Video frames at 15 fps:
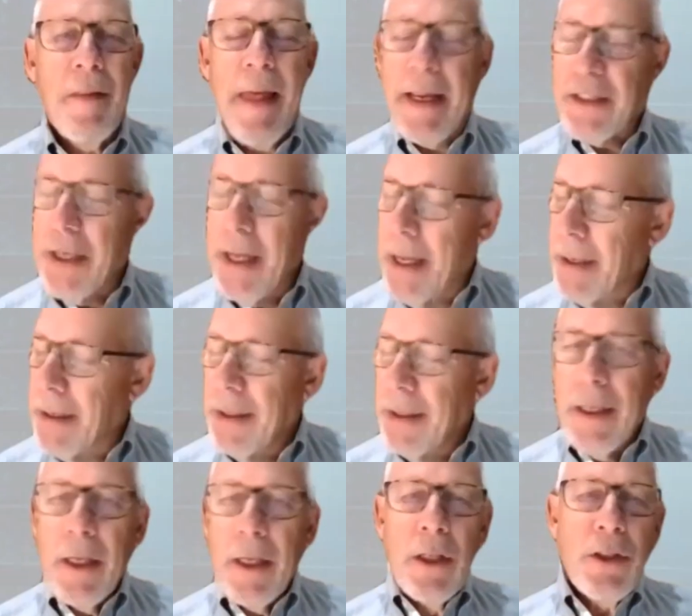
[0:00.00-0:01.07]
Thanks, Dan.
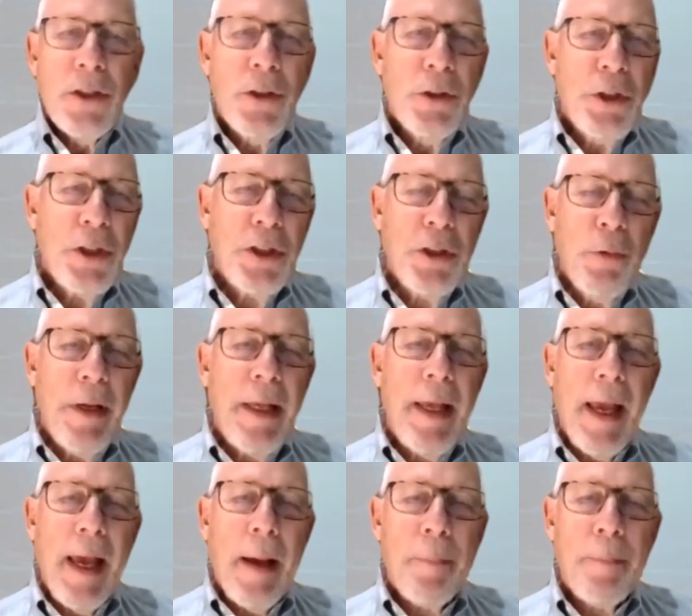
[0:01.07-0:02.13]
So just to
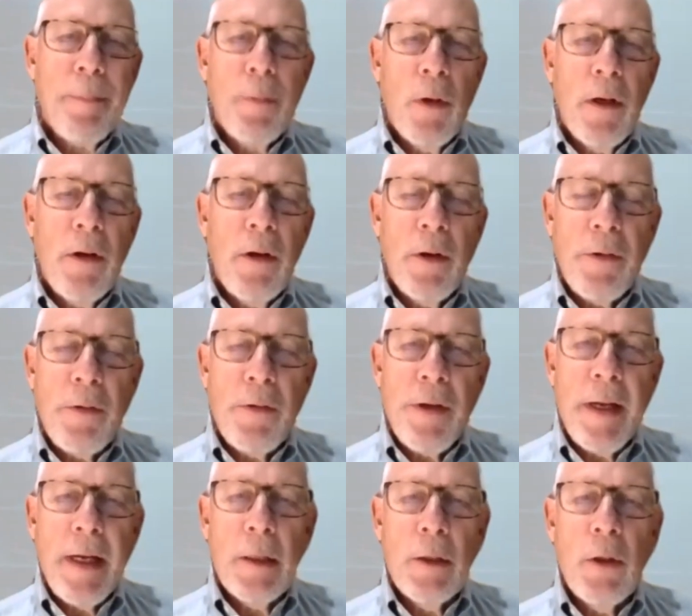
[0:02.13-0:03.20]
recap, when you
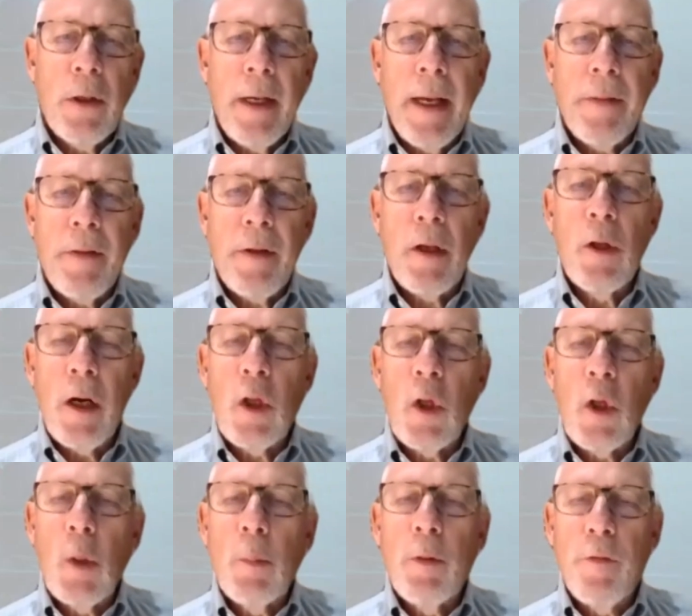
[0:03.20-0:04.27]
take a look at a
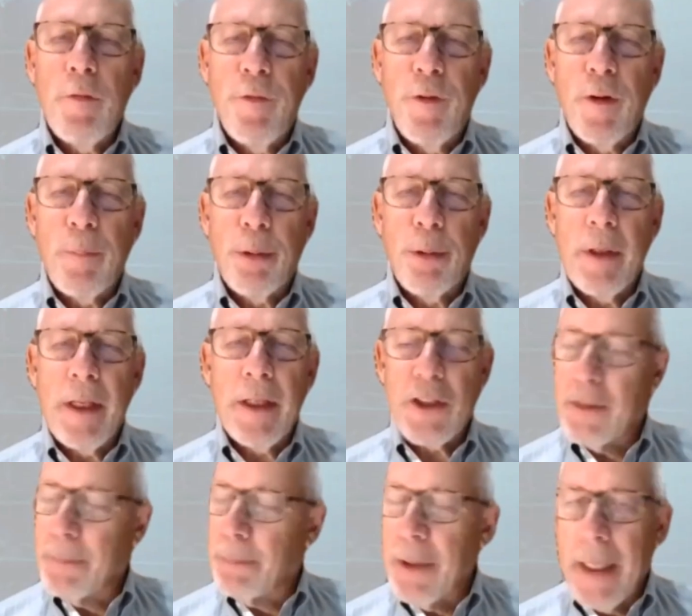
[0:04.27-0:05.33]
global footprint and
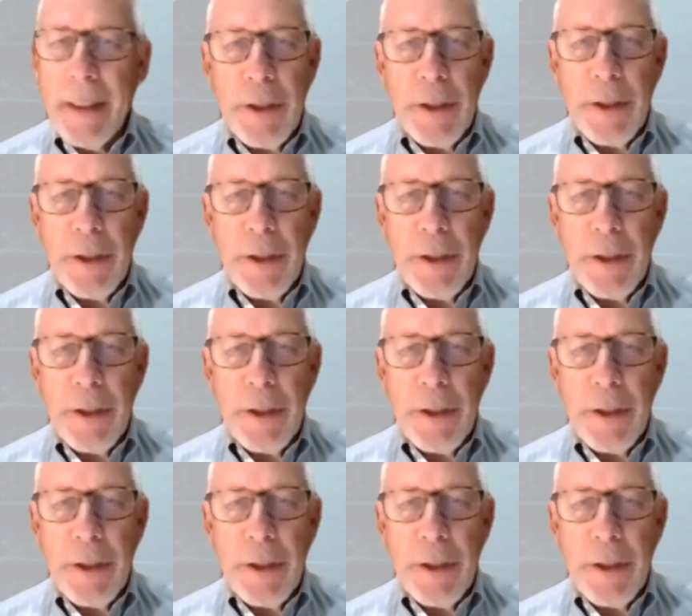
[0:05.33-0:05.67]
supply